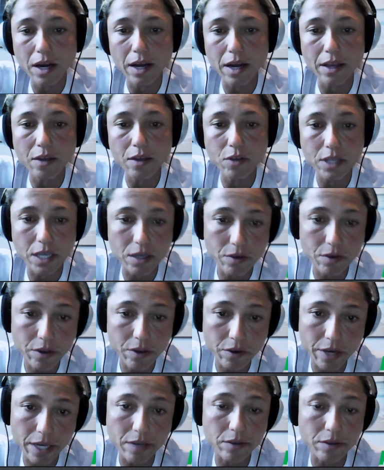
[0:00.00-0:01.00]
I could tell
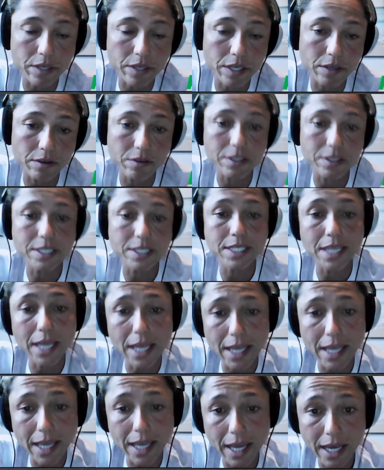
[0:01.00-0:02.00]
you, I could say
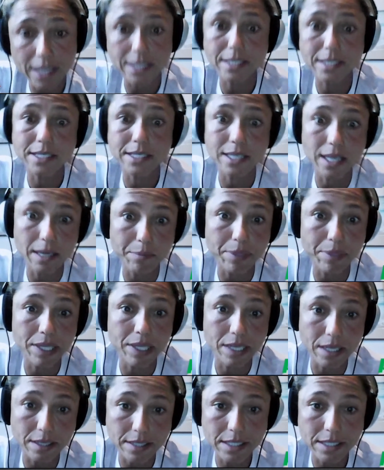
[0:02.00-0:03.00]
yes, get
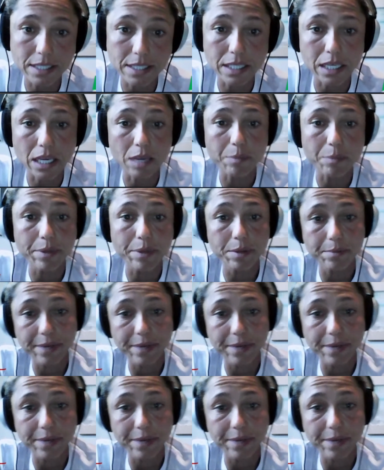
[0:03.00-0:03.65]
plenty of sleep,